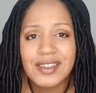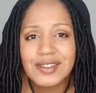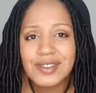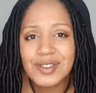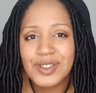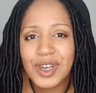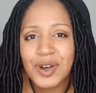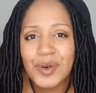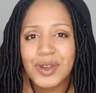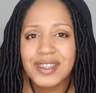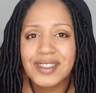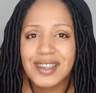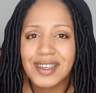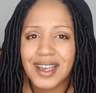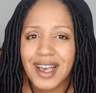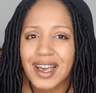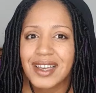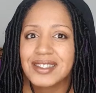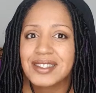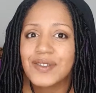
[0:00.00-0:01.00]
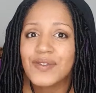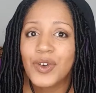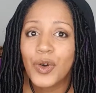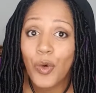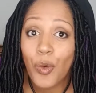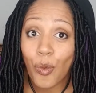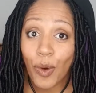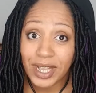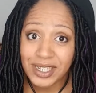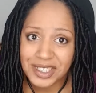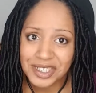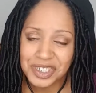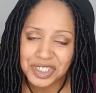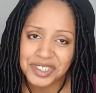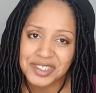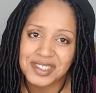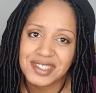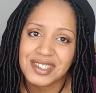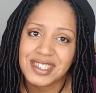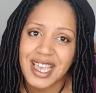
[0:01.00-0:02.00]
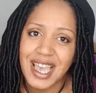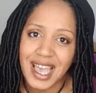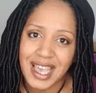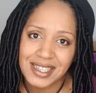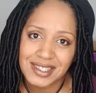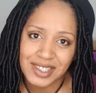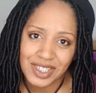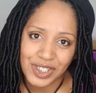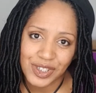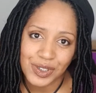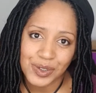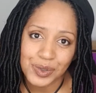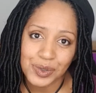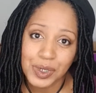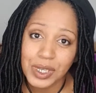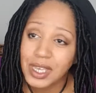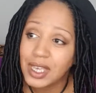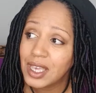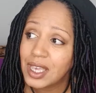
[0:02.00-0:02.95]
is knowing the kinds of questions to ask you